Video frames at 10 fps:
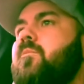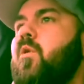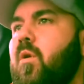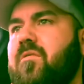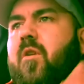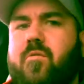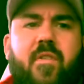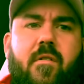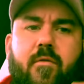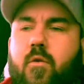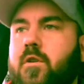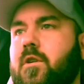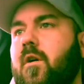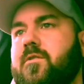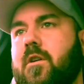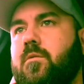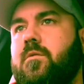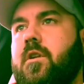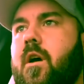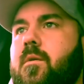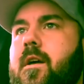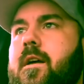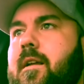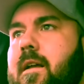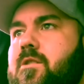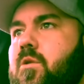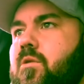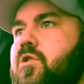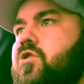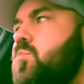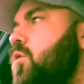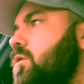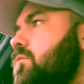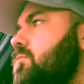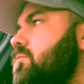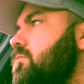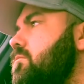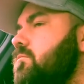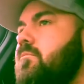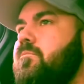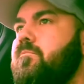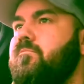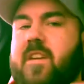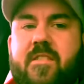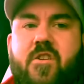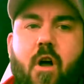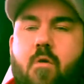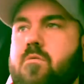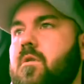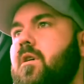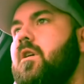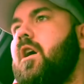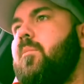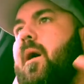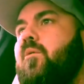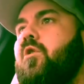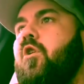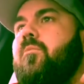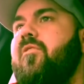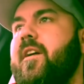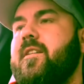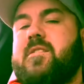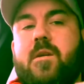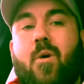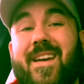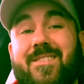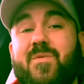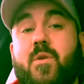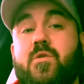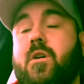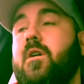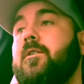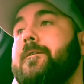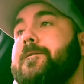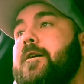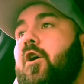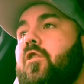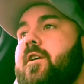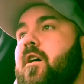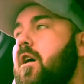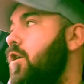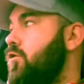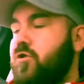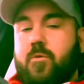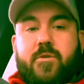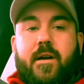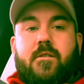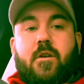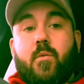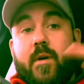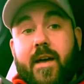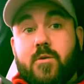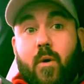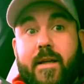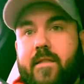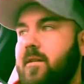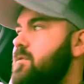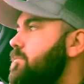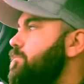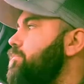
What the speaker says: qualified fitter for Orca Golf. So, you know, let's talk to someone in the know about club fitting and see what his views are on the subject. So here's what Lee thinks.